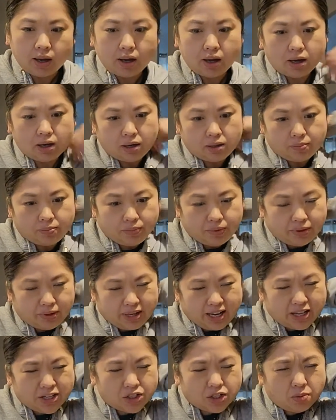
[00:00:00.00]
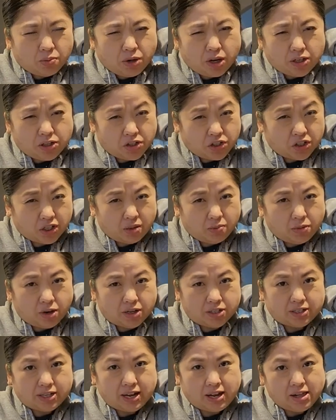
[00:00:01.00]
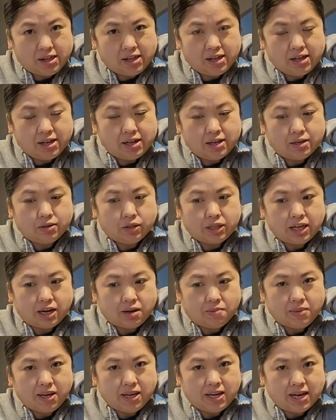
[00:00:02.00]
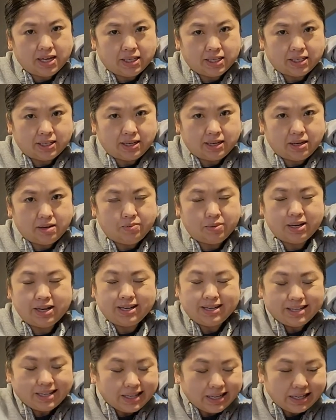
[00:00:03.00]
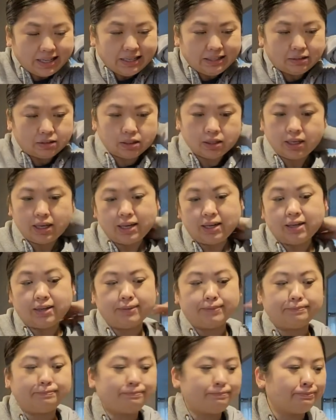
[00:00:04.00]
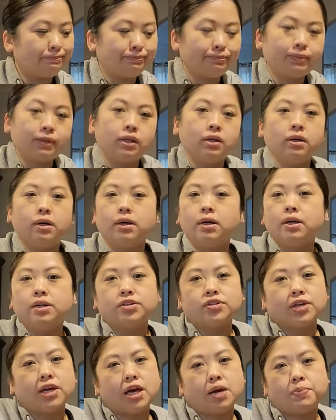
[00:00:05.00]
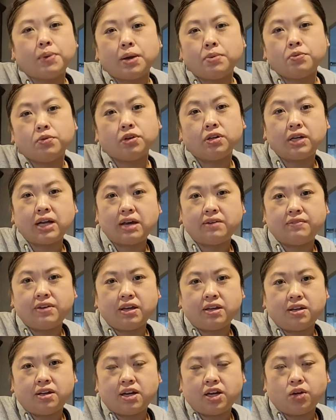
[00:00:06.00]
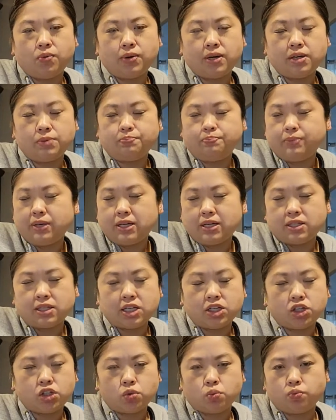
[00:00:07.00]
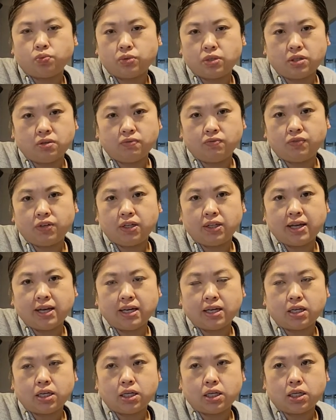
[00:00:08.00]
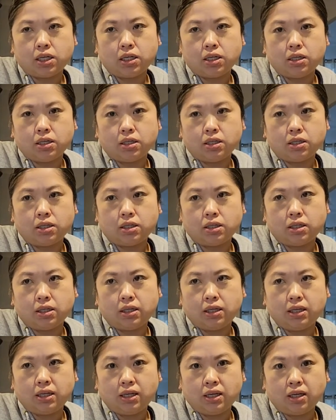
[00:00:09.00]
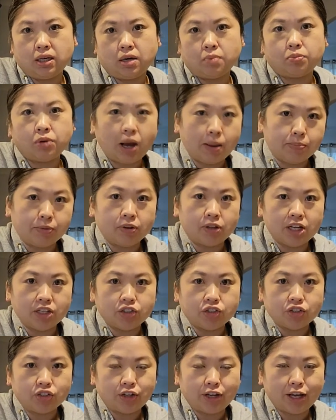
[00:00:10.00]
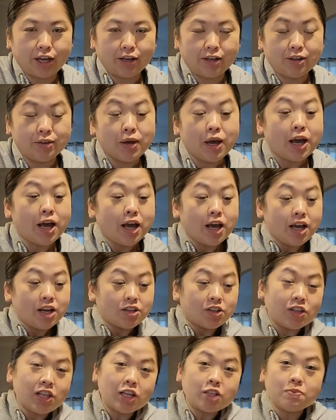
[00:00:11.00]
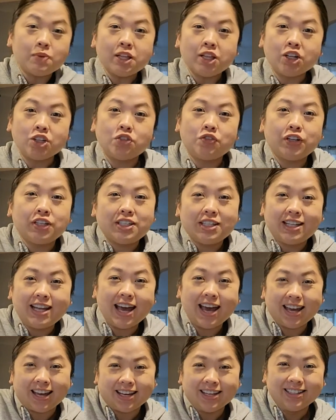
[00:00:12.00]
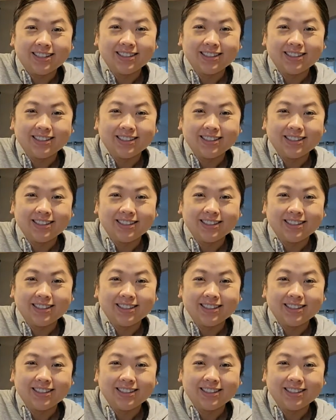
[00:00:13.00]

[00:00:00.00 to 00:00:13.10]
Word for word: Uh, but I should have bought chicken marsala that I made yesterday, but I didn't. And it's okay, I probably wouldn't have ate it anyway because I just didn't feel like eating a proper lunch today. So that's my lunch for today.